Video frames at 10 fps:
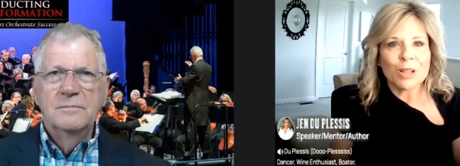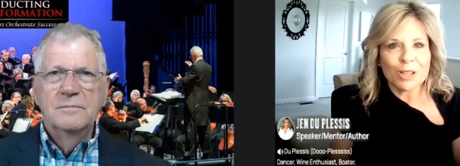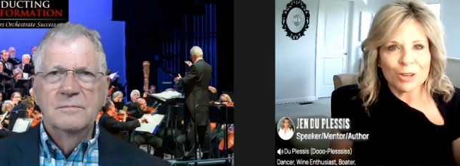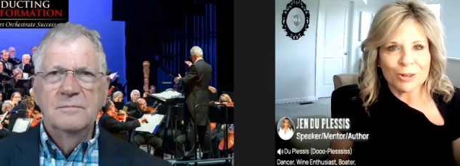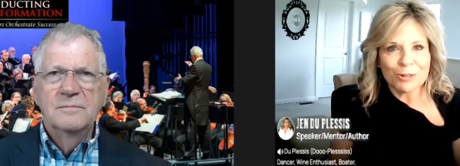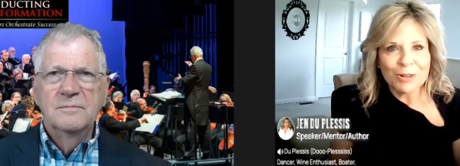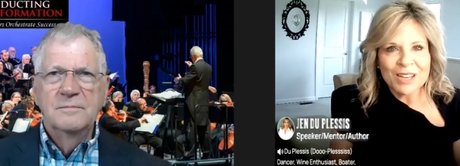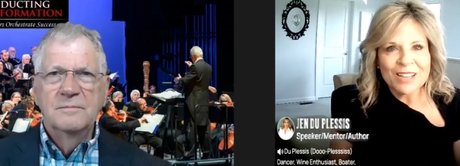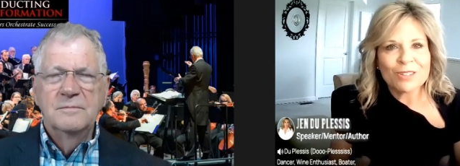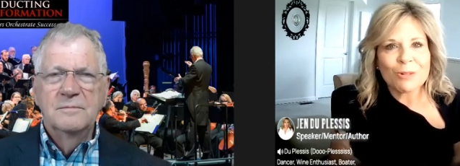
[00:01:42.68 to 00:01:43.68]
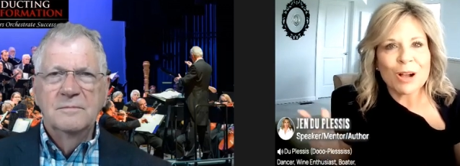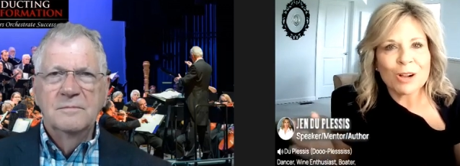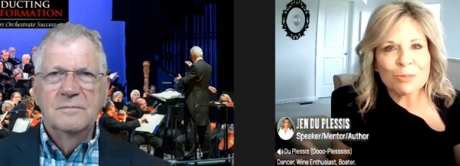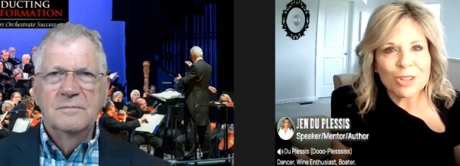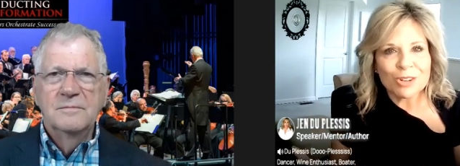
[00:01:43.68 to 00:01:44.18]
Speaker 1: Ballou. So
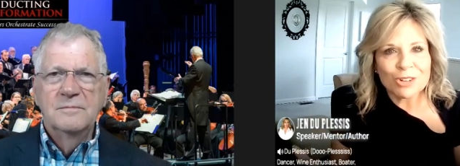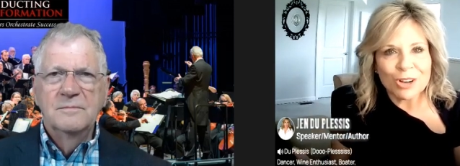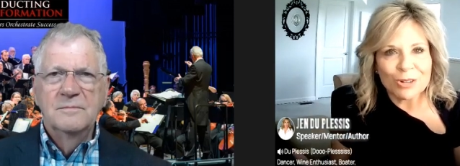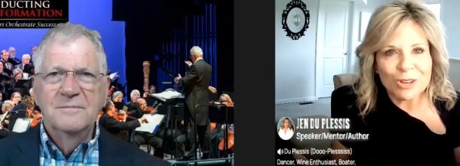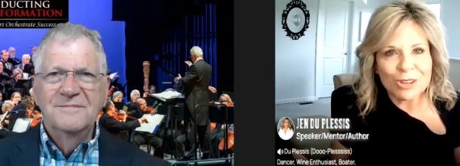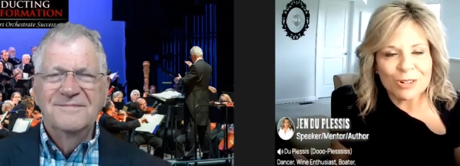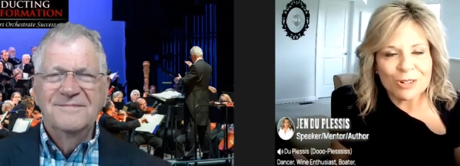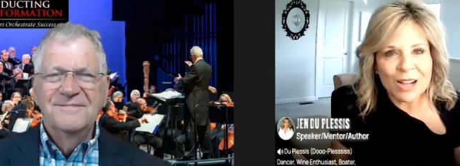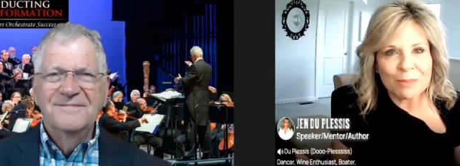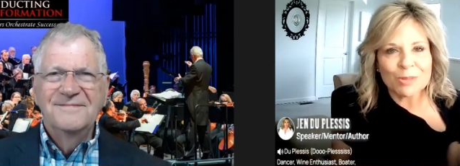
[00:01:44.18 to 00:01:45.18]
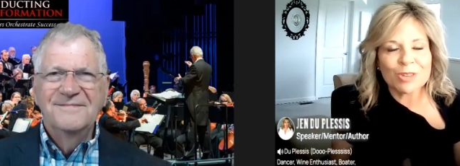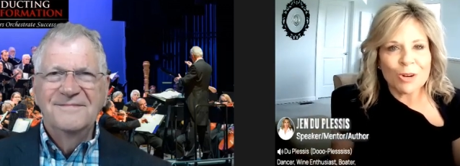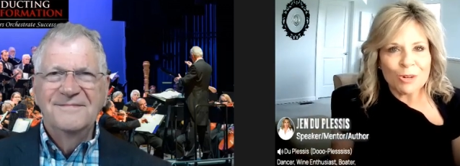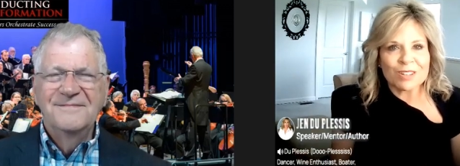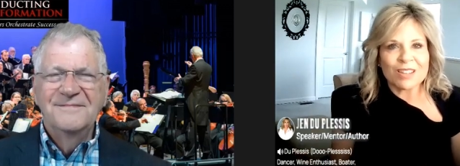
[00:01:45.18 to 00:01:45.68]
welcome to the show, Hugh. I'm
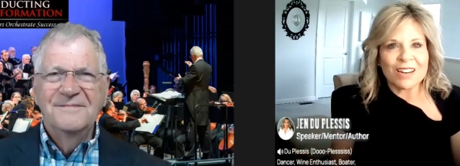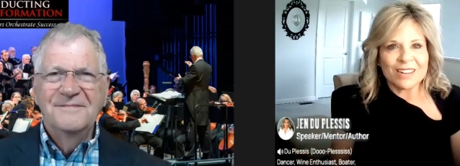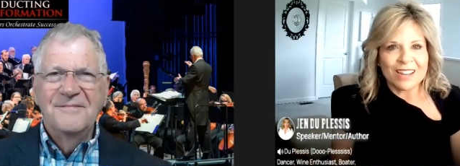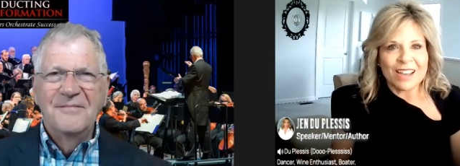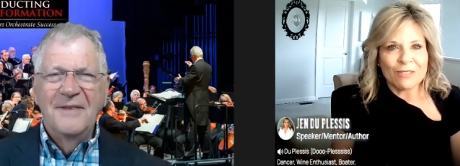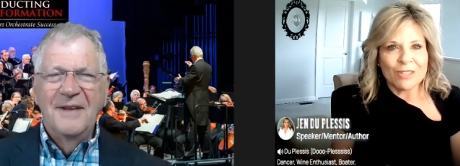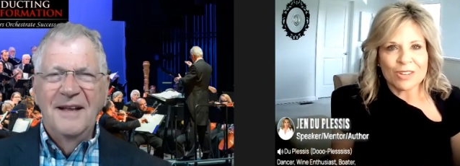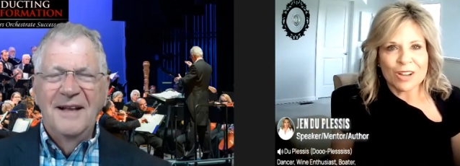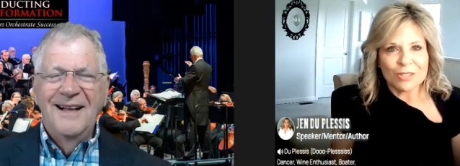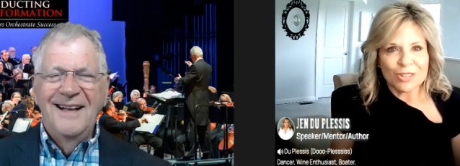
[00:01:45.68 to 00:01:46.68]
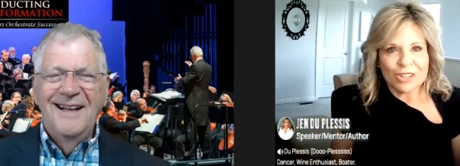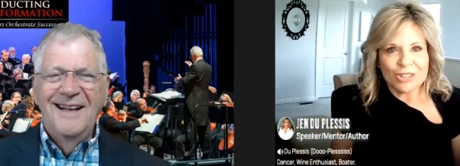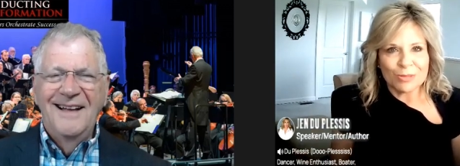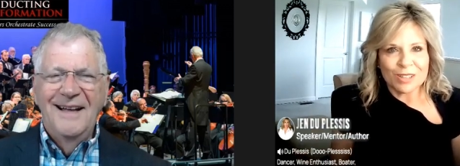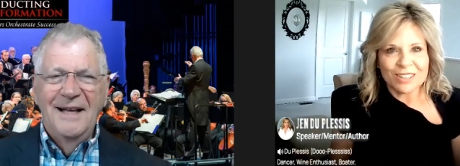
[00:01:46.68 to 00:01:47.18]
so excited to have this
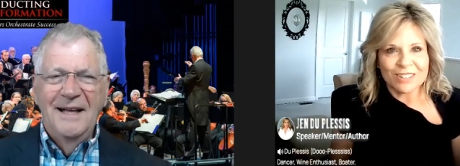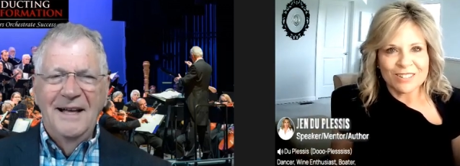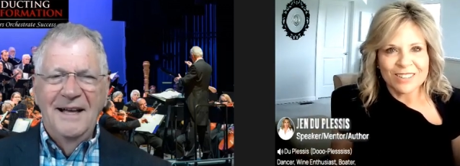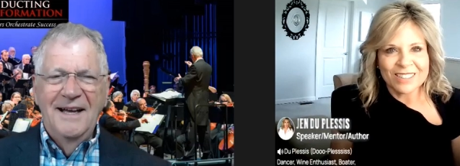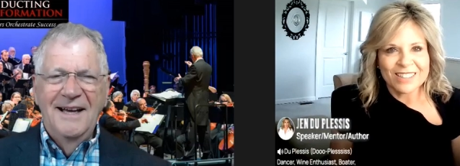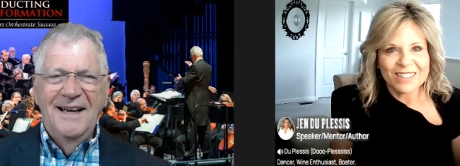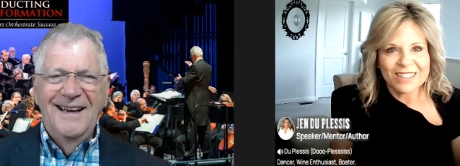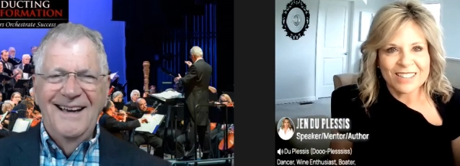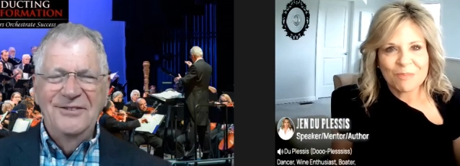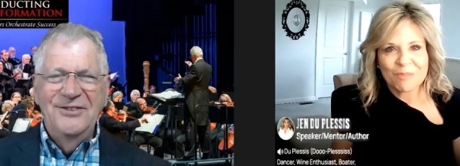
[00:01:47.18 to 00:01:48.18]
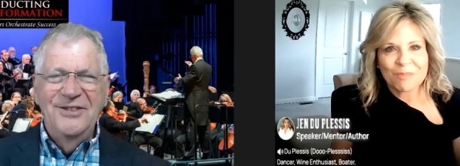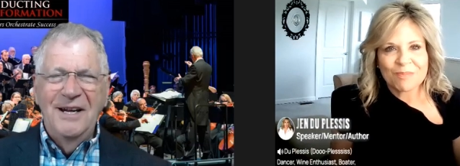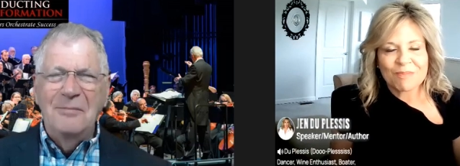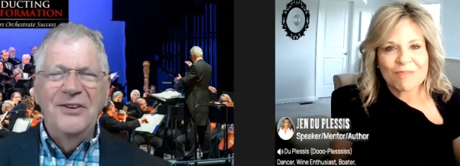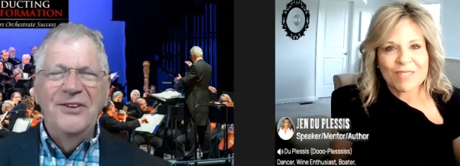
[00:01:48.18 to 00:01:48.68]
conversation with you.
Speaker 2: Jen, I'm
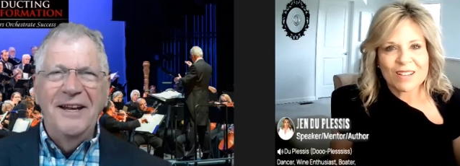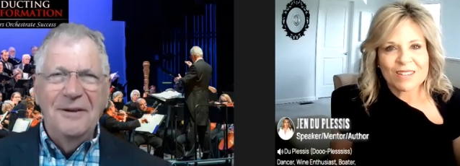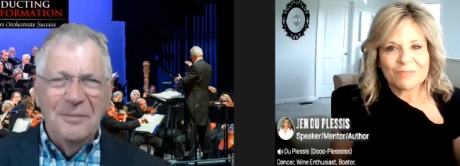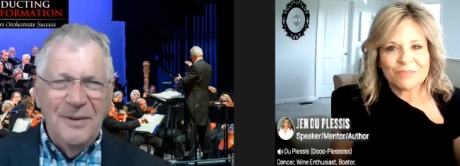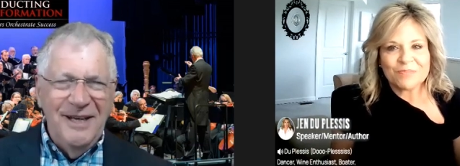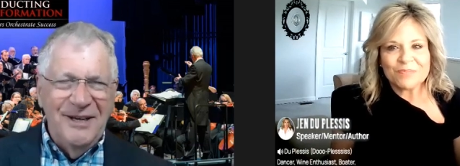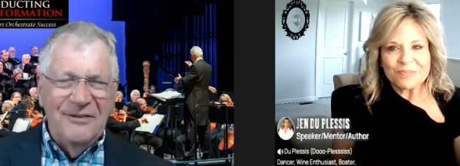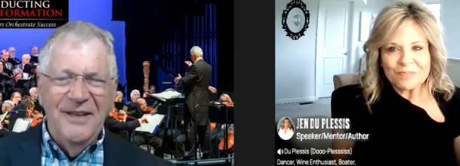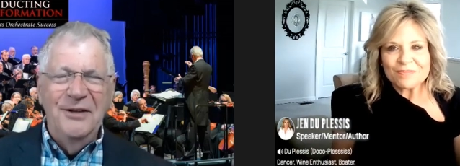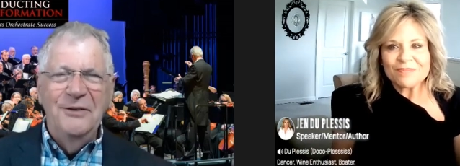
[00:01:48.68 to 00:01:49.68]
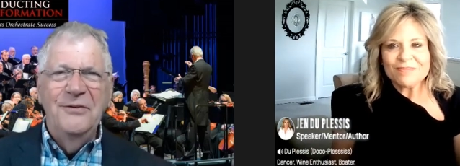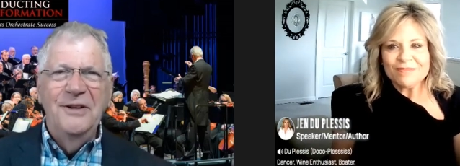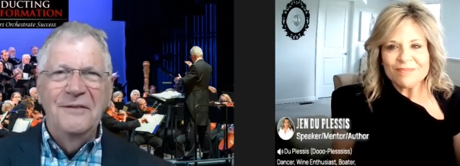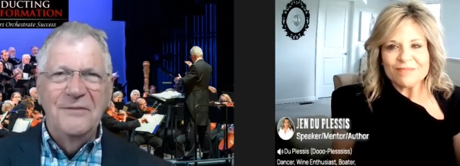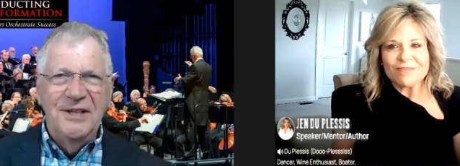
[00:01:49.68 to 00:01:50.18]
excited to be here. Thank you for the
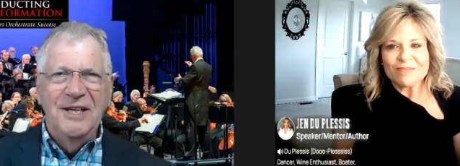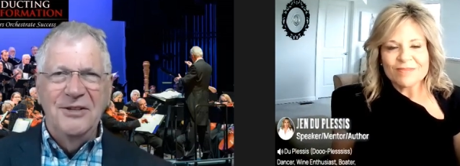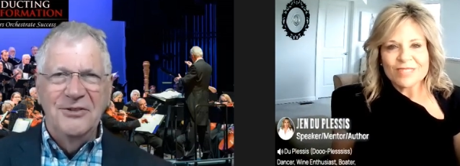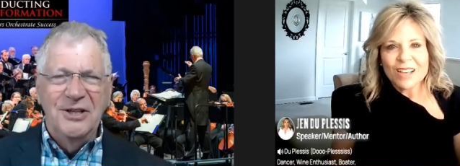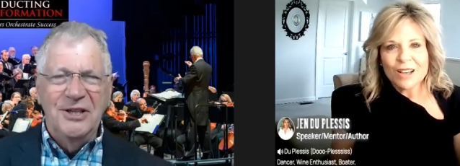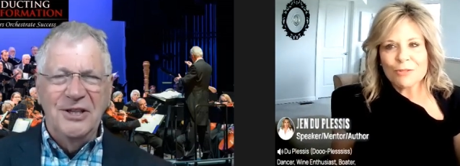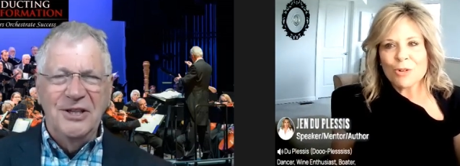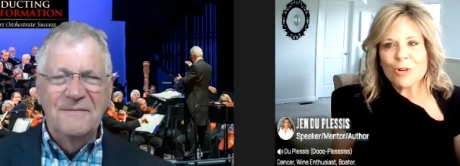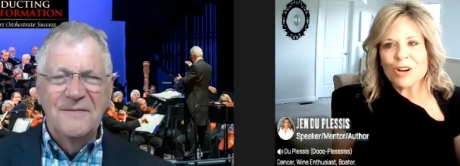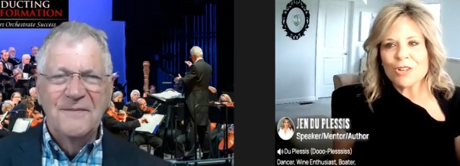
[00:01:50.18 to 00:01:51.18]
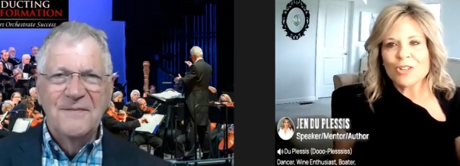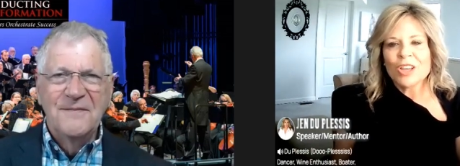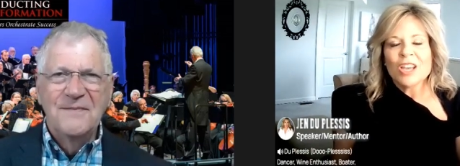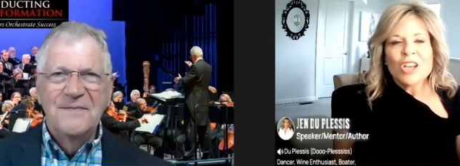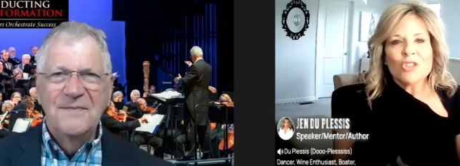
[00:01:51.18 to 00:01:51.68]
invitation.
Speaker 1: Of course.
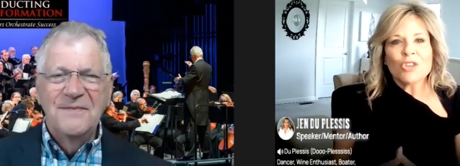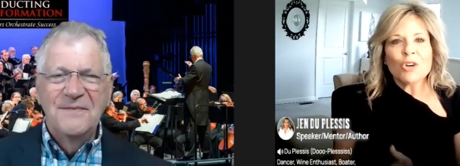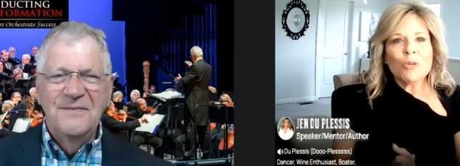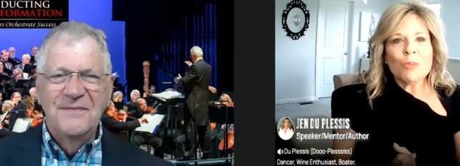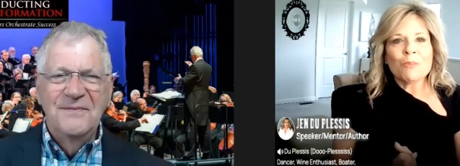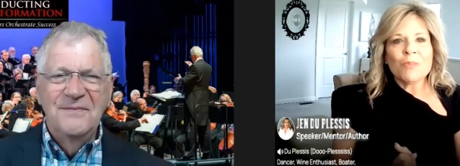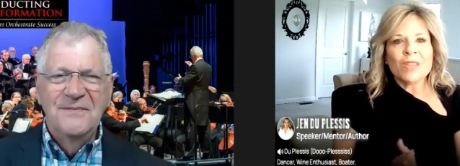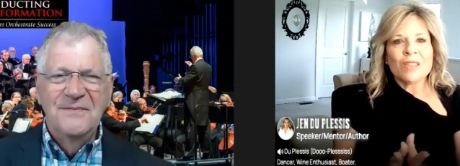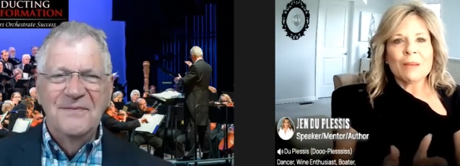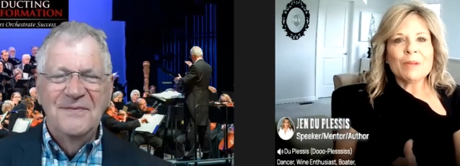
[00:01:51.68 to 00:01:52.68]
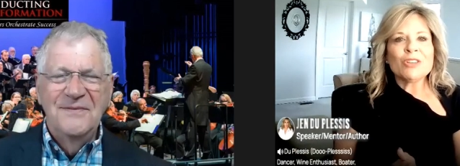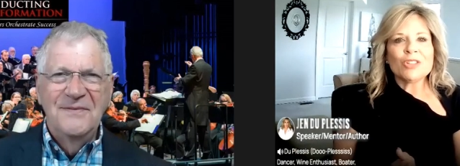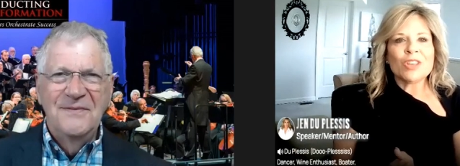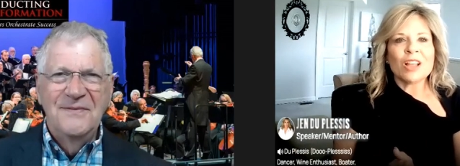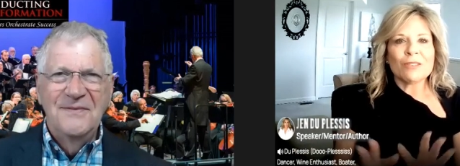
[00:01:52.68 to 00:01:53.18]
So let me
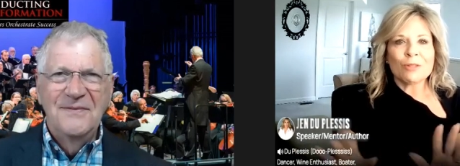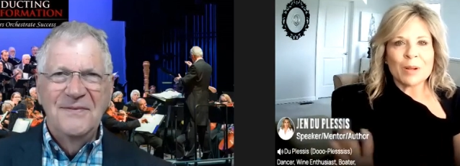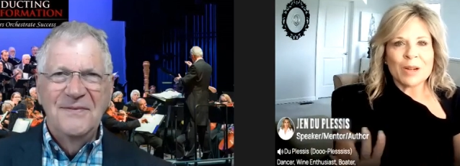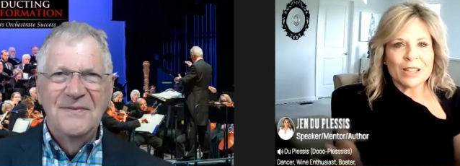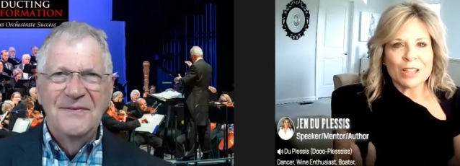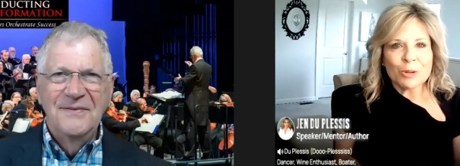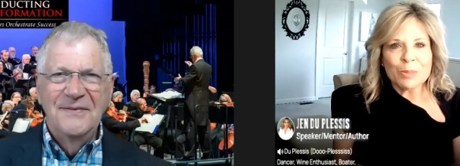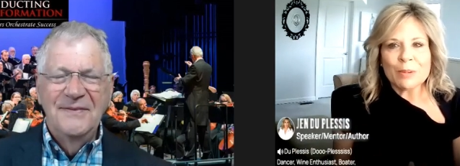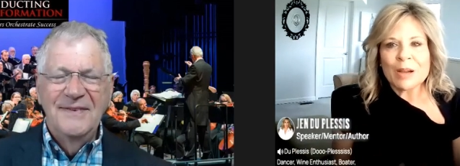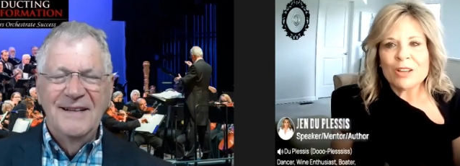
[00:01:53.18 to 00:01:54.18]
just tell everybody a little bit